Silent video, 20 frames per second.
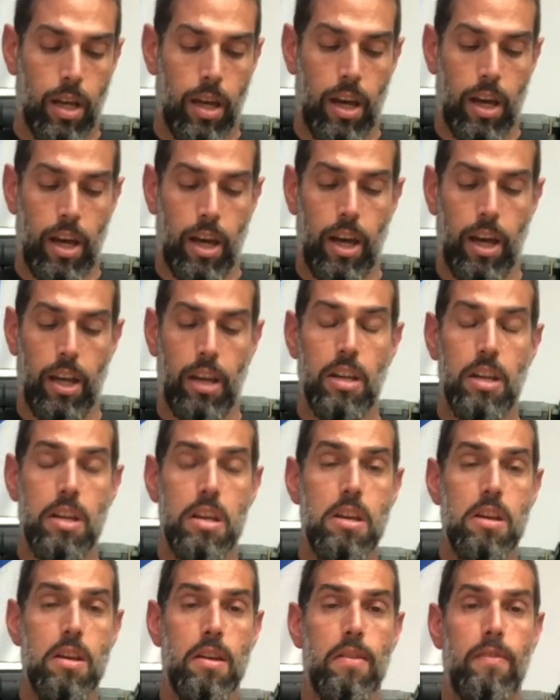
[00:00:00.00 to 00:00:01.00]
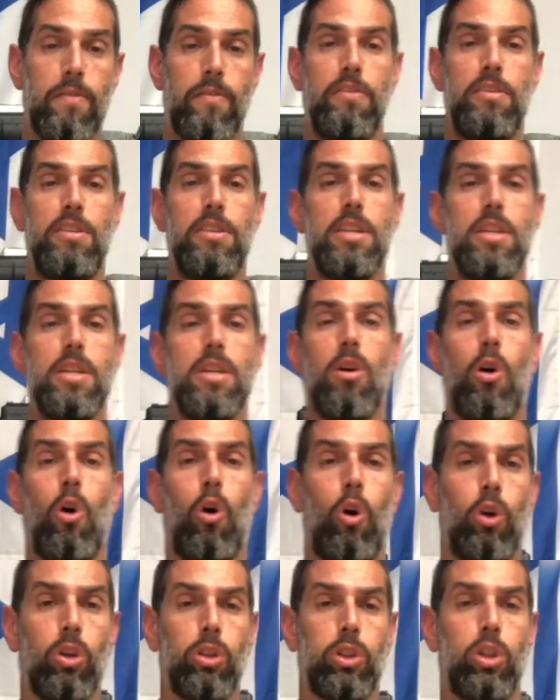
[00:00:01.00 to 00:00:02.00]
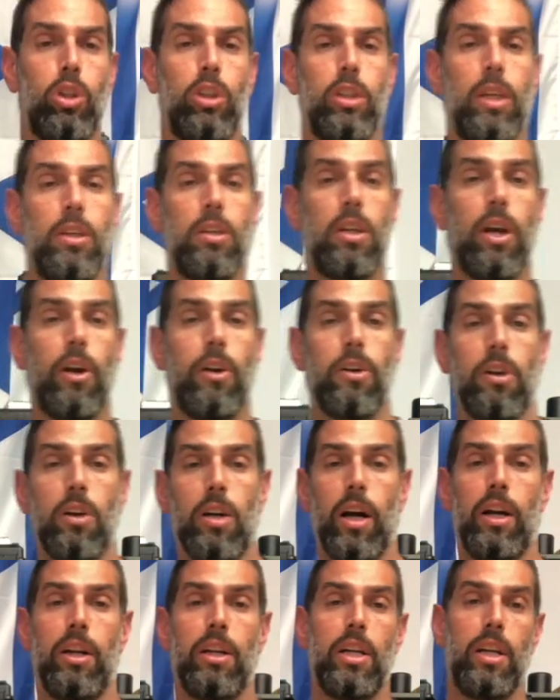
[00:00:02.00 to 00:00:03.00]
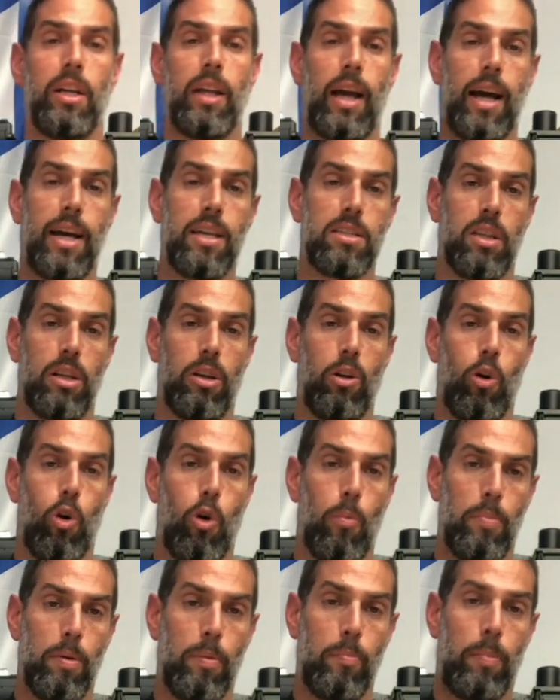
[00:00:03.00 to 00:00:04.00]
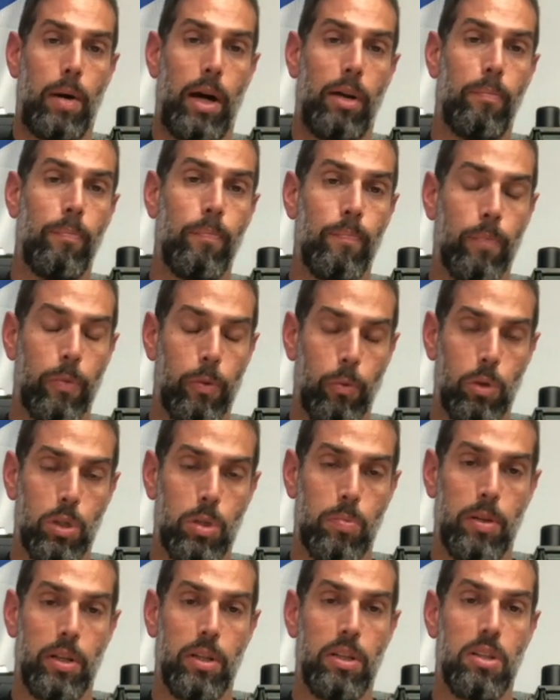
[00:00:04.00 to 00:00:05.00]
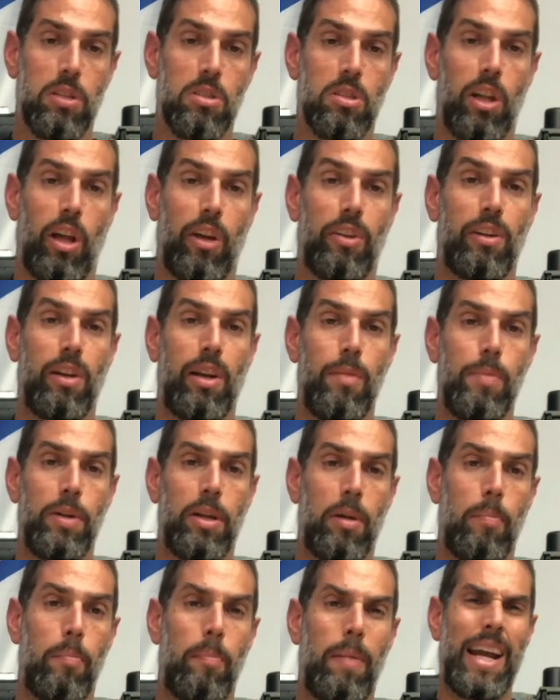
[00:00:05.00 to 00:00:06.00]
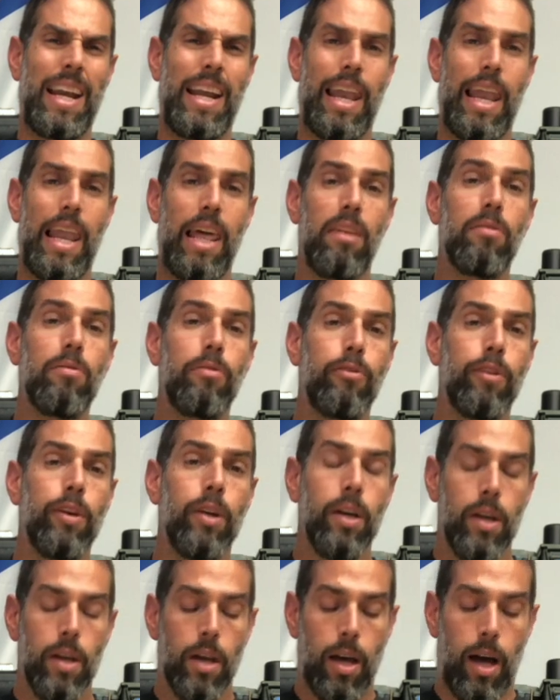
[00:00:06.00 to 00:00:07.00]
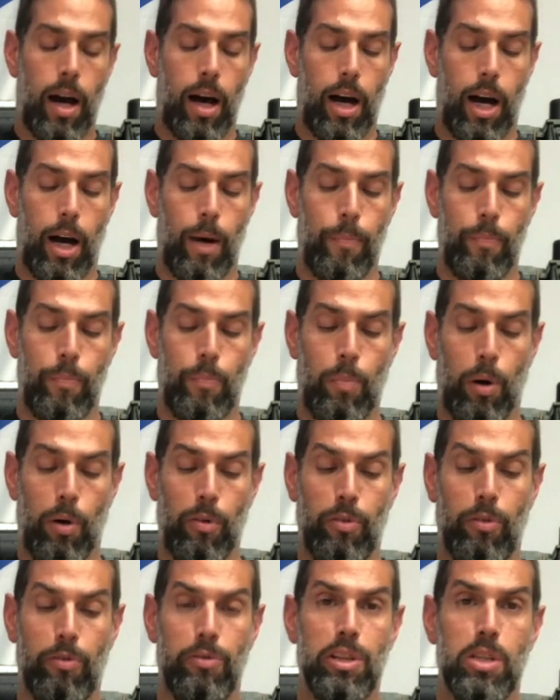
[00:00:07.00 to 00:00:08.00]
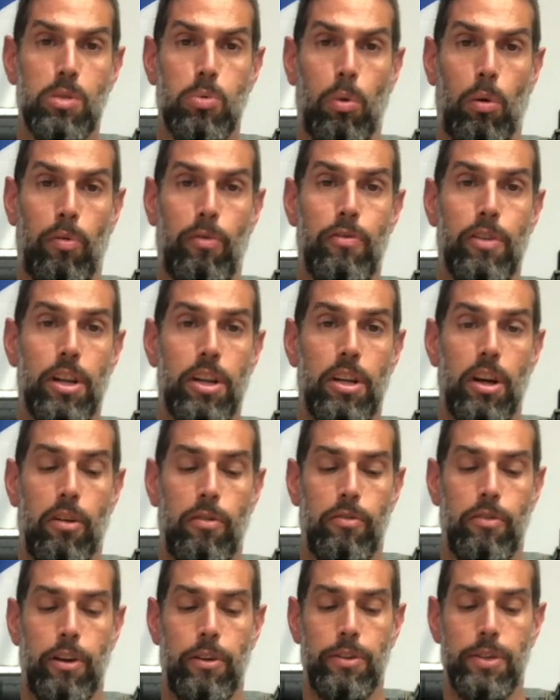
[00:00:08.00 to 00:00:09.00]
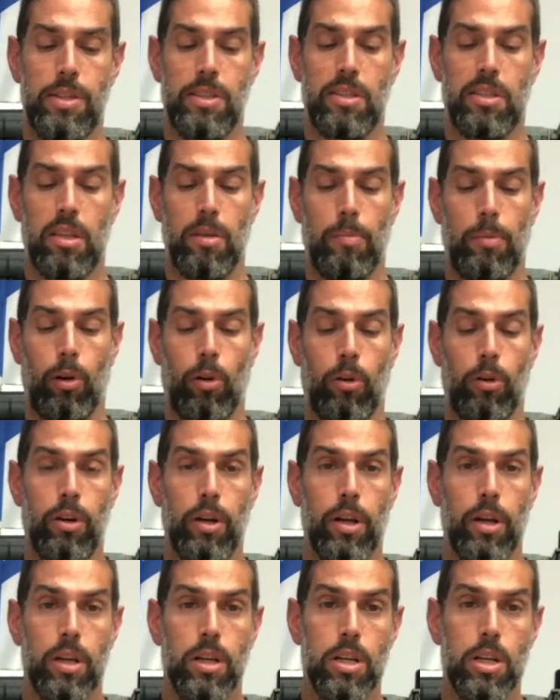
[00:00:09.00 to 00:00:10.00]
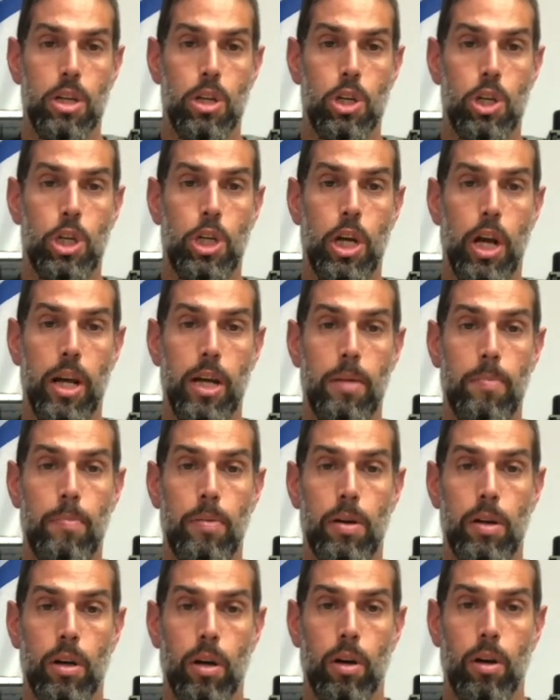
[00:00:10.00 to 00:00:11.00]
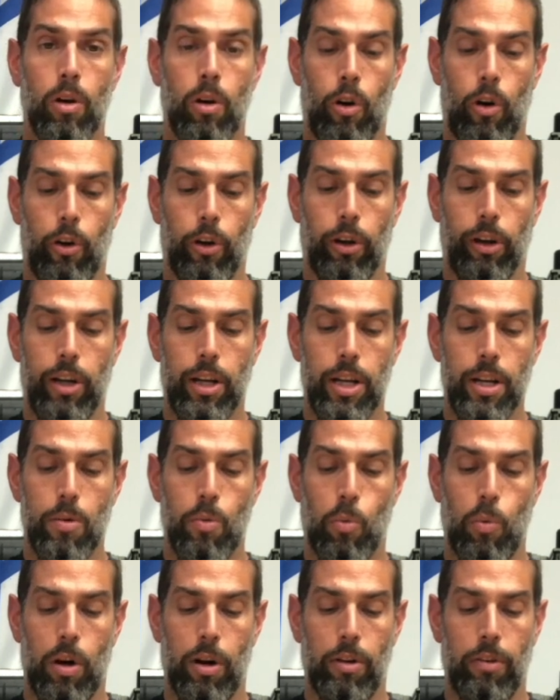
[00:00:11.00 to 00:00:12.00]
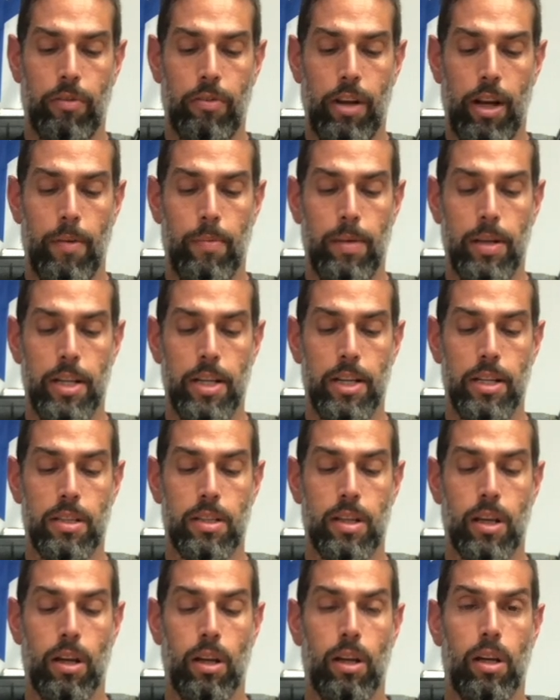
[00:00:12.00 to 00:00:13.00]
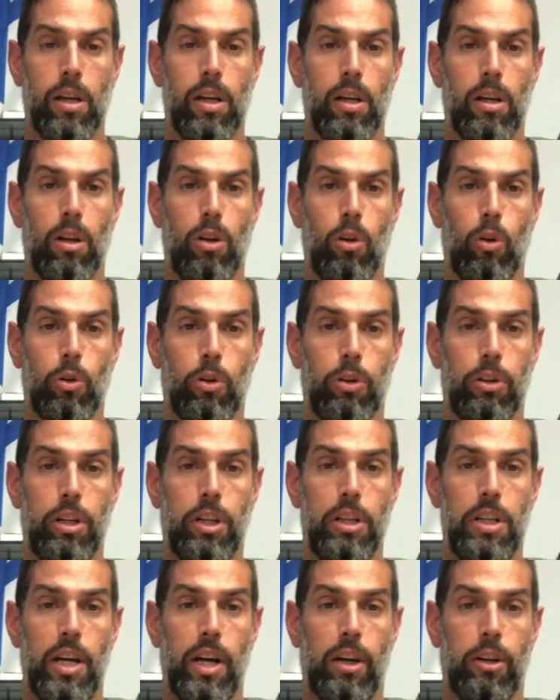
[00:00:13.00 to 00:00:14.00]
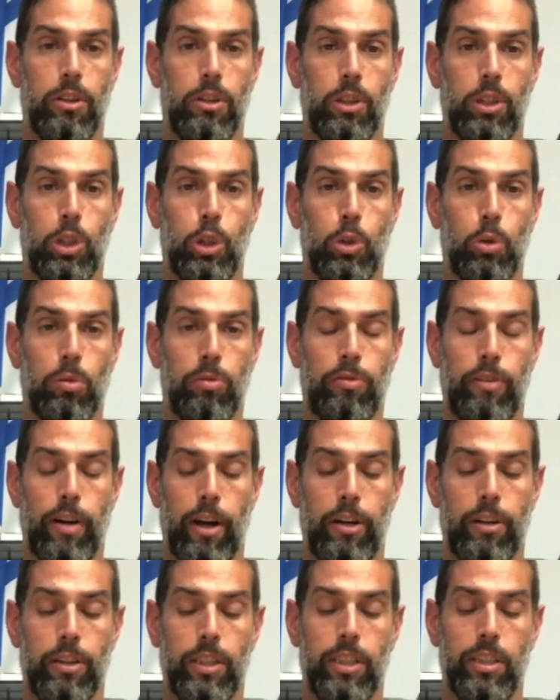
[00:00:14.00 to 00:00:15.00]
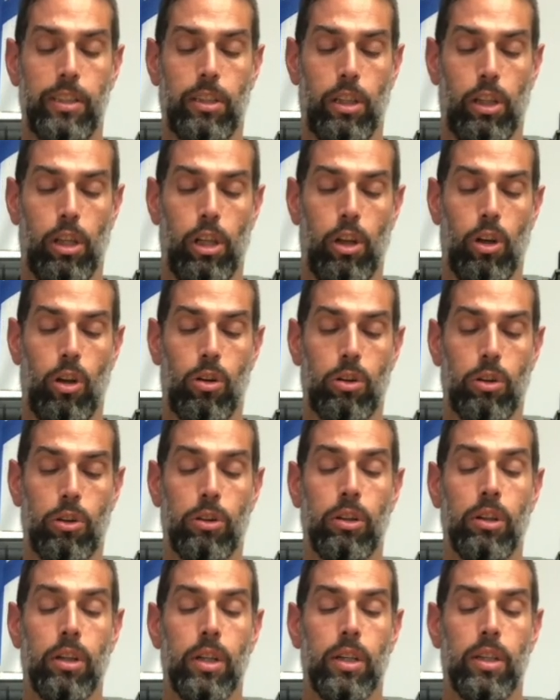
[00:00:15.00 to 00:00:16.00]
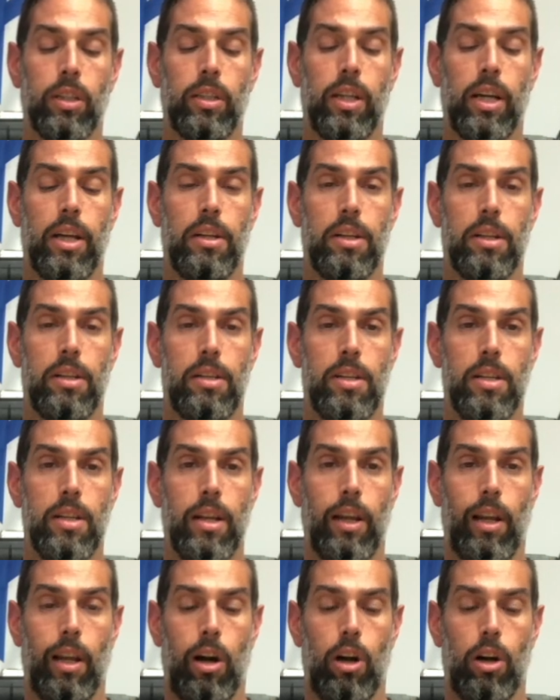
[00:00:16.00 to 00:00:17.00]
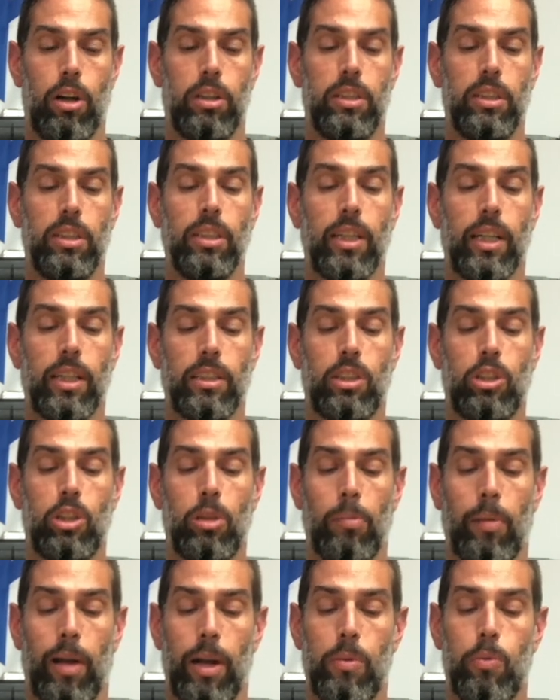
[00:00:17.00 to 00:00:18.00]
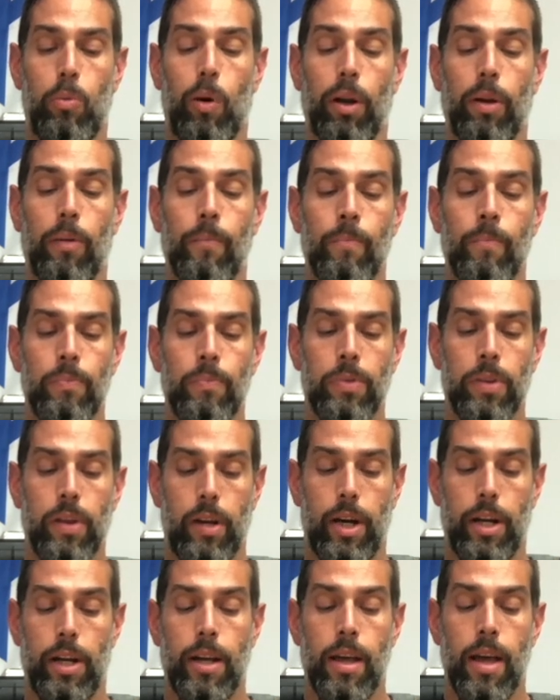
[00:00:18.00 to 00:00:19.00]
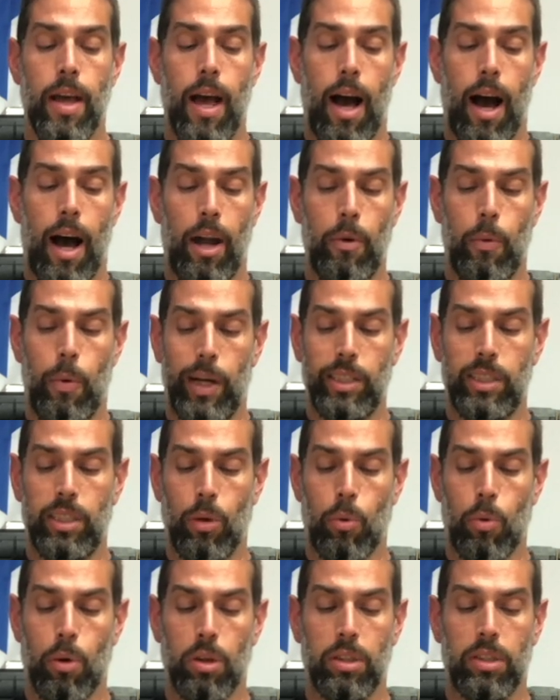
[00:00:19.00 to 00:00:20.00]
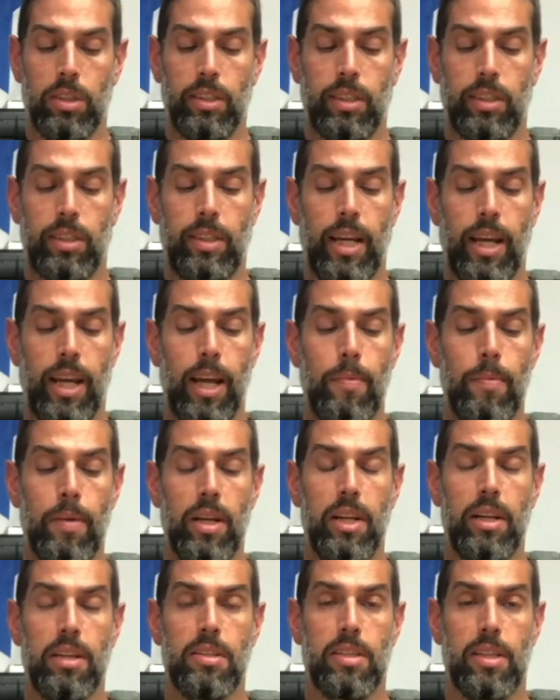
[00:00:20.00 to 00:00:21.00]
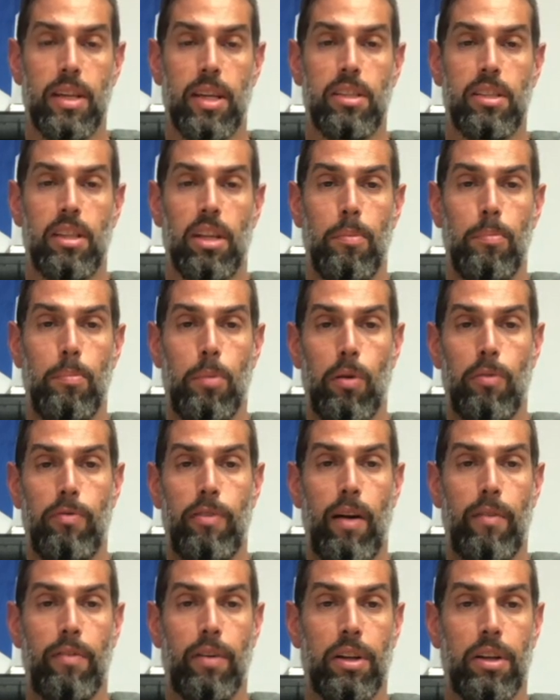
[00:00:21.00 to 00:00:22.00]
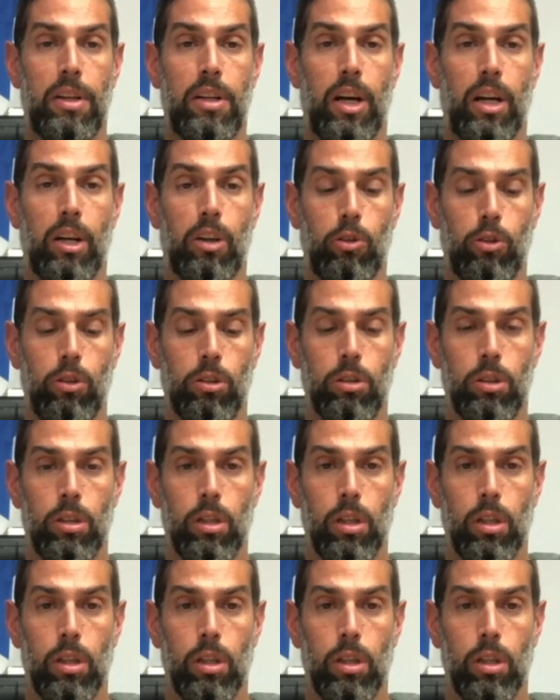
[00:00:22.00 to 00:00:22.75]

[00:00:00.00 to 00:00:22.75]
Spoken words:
And if the holster that you carry your gun in has an open bottom, which means it is not limited length, both of these will fit. They are very similar in shape, only one of them is longer than the other. The Surefire is a little longer than the TLR, the Streamlight one. Right? Otherwise, they work the same in the sense that they both have a toggle.